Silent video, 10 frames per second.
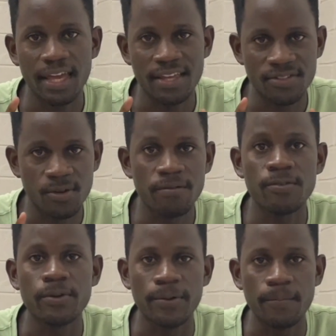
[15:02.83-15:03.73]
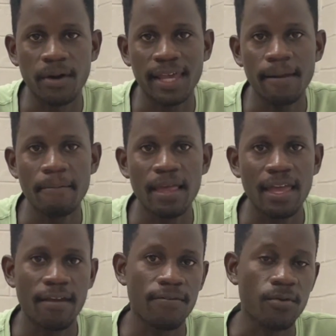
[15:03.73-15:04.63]
is your food. Okay,
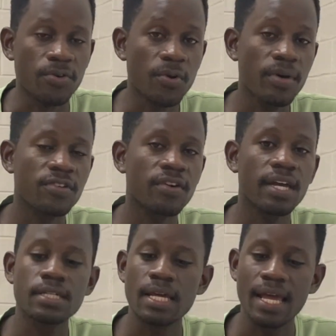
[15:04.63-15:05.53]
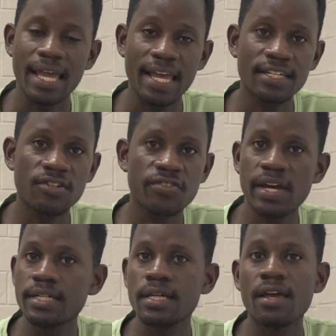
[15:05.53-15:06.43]
if you do it right, eat it
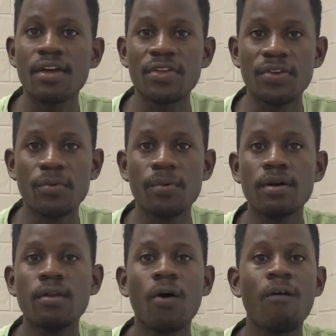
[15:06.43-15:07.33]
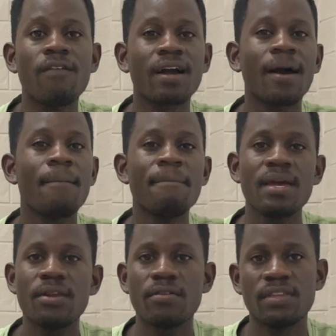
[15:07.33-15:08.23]
right, you will overcome
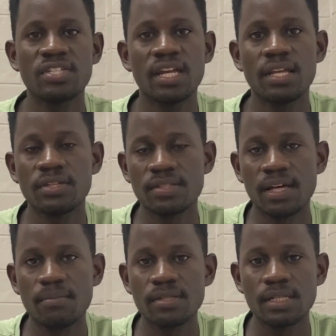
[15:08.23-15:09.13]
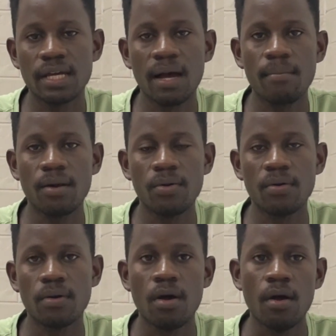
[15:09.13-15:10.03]
many of the challenges that mostly come
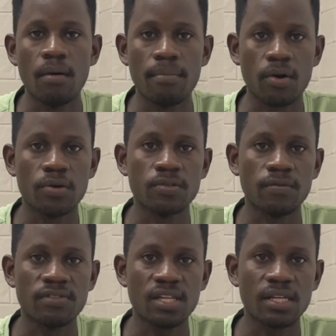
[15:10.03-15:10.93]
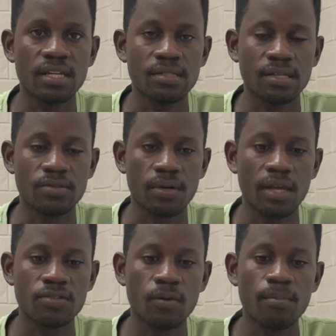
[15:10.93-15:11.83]
along because of sicknesses. Okay,
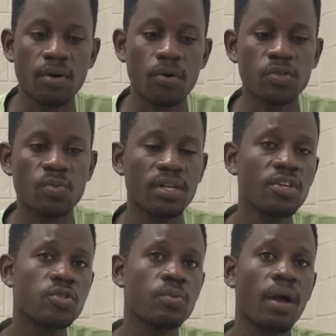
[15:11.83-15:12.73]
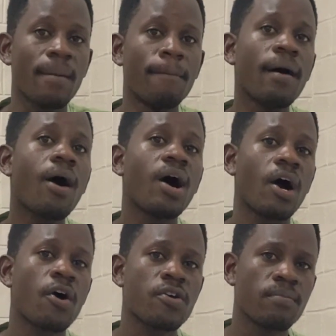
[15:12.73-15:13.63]
so because we need to empower
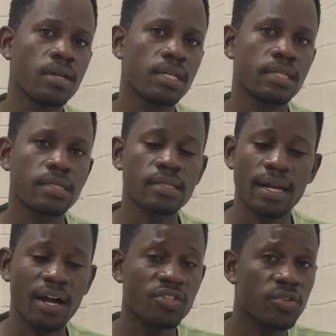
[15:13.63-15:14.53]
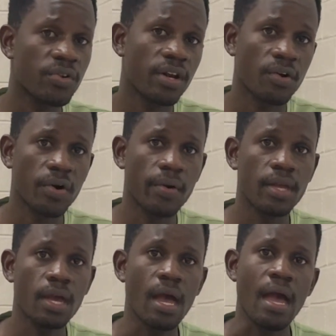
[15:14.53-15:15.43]
our immunities and our children are
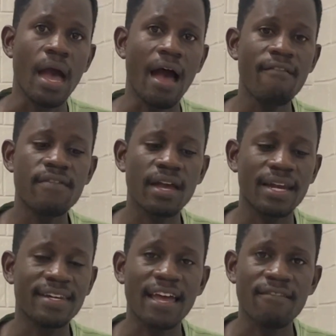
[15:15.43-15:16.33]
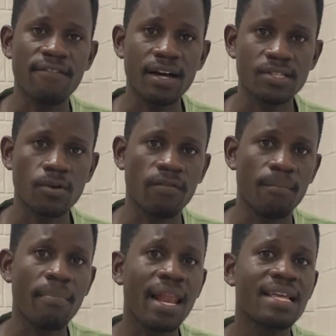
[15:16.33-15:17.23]
growing, having a diverse of a
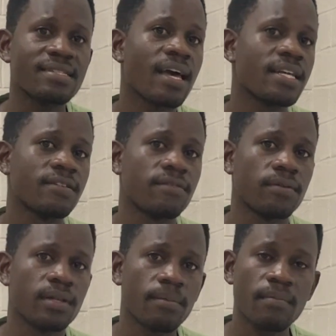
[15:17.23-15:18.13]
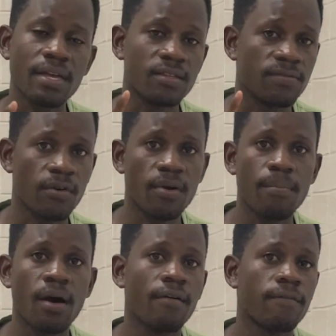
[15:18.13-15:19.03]
balanced diet for them is very
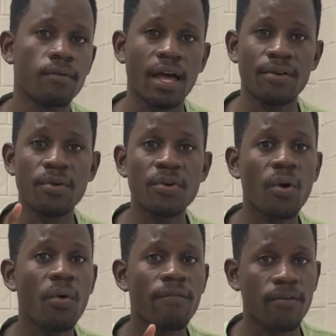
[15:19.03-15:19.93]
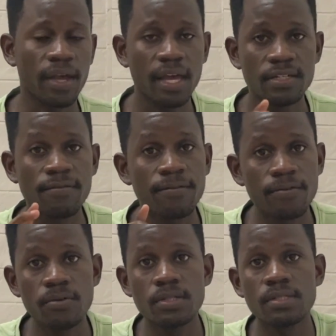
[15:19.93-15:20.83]
powerful. And don't forget,
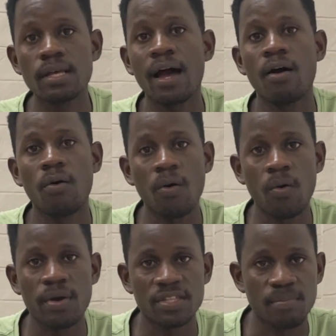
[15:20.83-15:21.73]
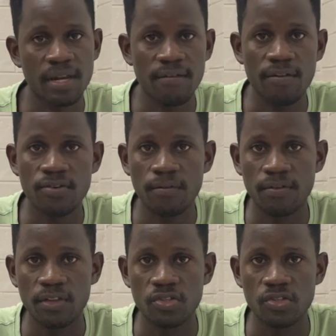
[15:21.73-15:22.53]
fruits are always beneficial for the